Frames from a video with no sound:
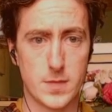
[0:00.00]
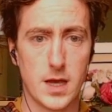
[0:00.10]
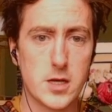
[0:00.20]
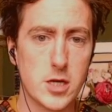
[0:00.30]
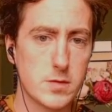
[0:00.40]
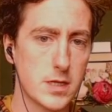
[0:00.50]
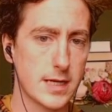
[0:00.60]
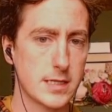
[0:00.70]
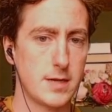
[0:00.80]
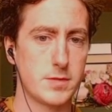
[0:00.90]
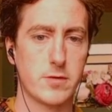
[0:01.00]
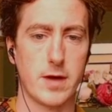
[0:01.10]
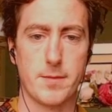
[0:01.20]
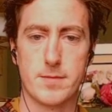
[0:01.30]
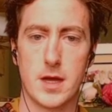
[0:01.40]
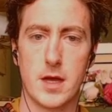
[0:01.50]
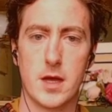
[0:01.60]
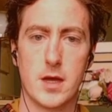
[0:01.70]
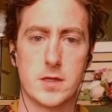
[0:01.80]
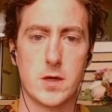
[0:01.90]
In terms of next steps, okay.
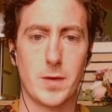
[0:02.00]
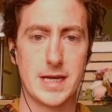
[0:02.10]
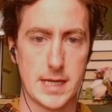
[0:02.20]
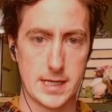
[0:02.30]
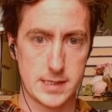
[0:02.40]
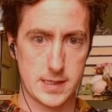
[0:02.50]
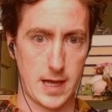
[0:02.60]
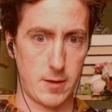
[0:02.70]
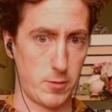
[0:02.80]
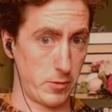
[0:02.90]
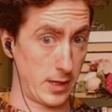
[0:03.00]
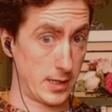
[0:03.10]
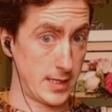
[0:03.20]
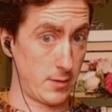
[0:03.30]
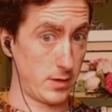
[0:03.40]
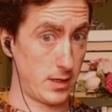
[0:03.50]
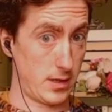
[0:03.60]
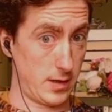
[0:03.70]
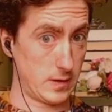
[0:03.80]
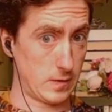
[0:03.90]
So we did say we were going to take with the
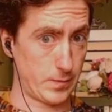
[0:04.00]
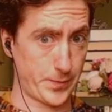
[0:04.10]
knight.